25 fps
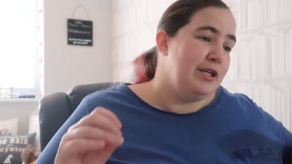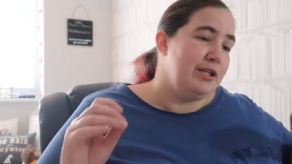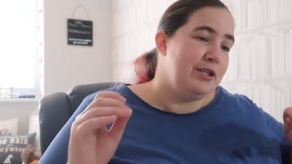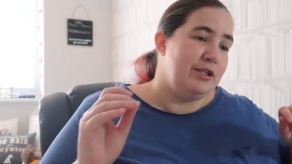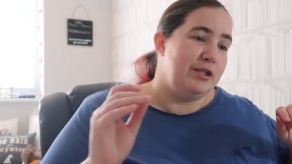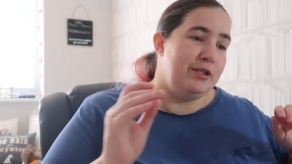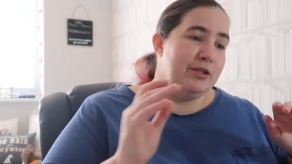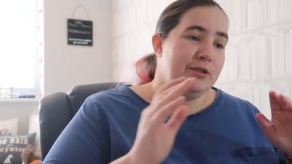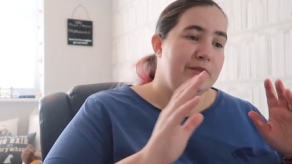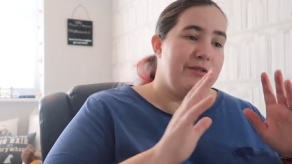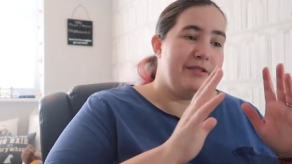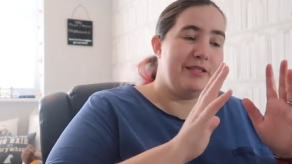
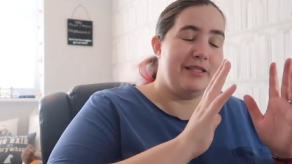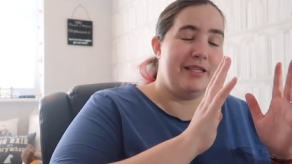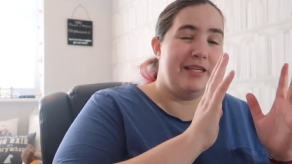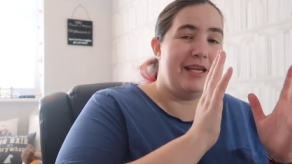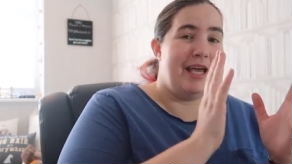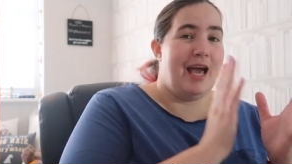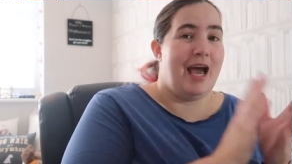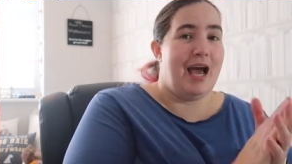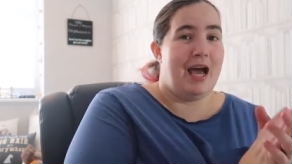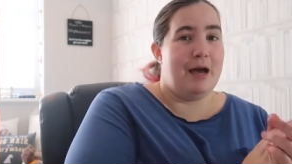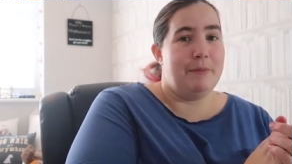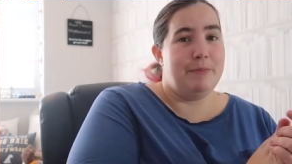used
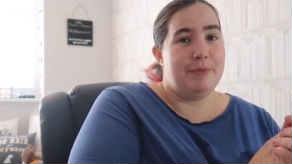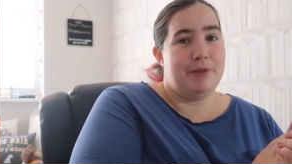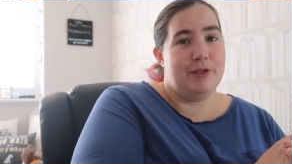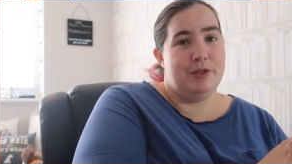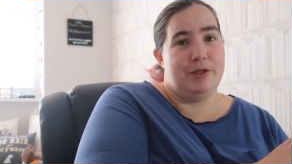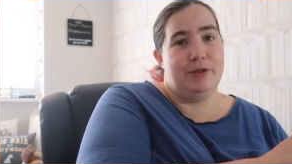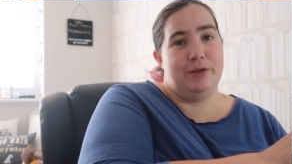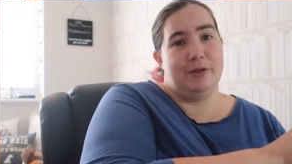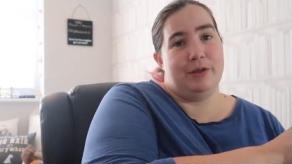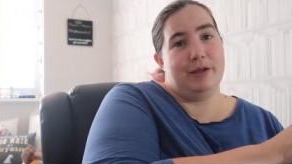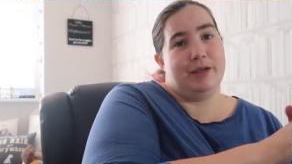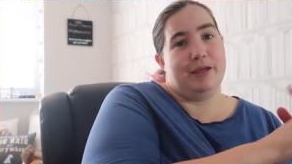the app
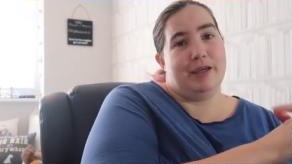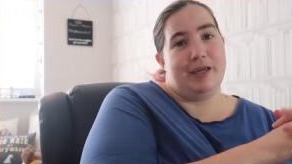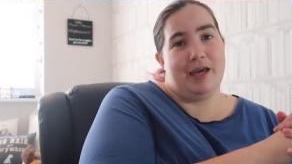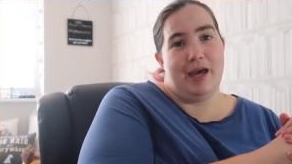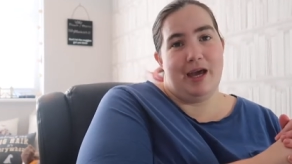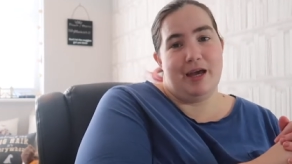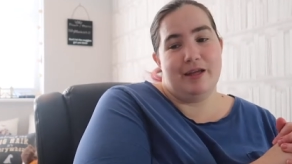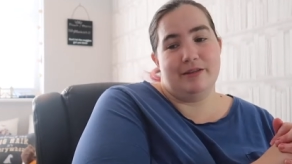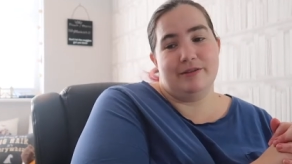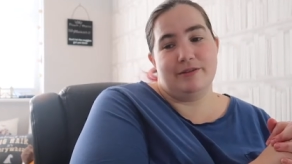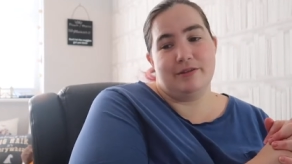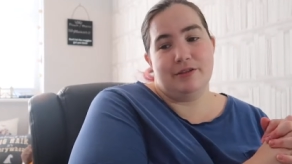that you can
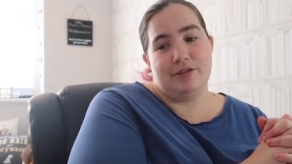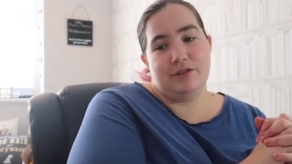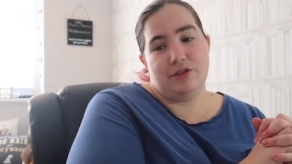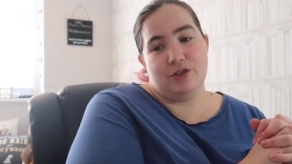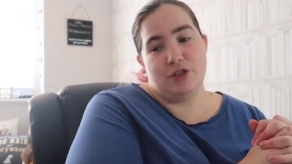get